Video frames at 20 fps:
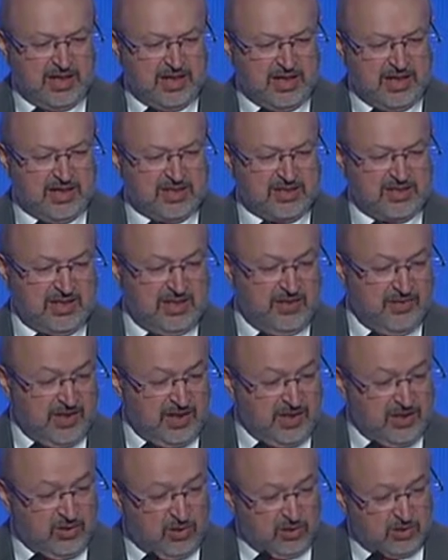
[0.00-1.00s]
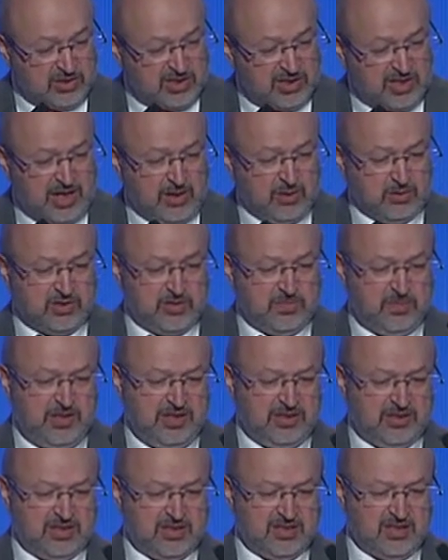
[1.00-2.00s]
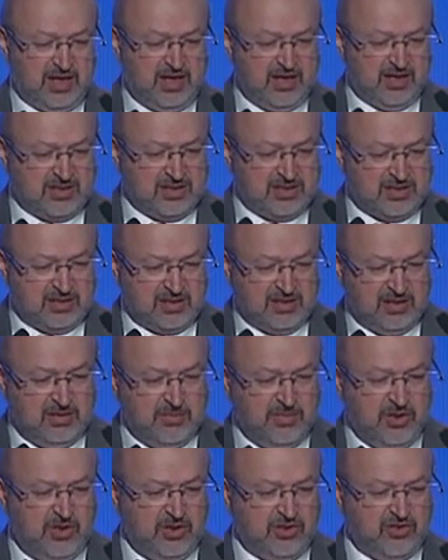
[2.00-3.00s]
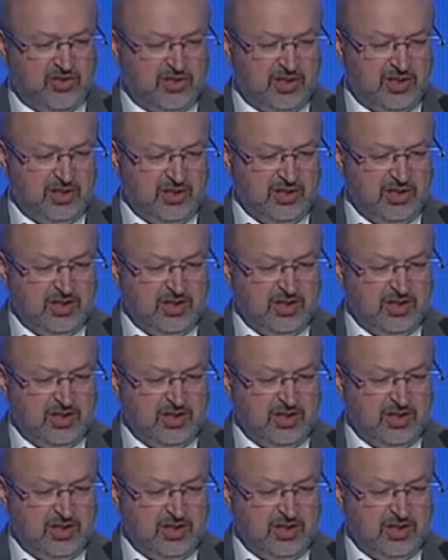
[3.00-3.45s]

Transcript: As even a North-South split starts emerging,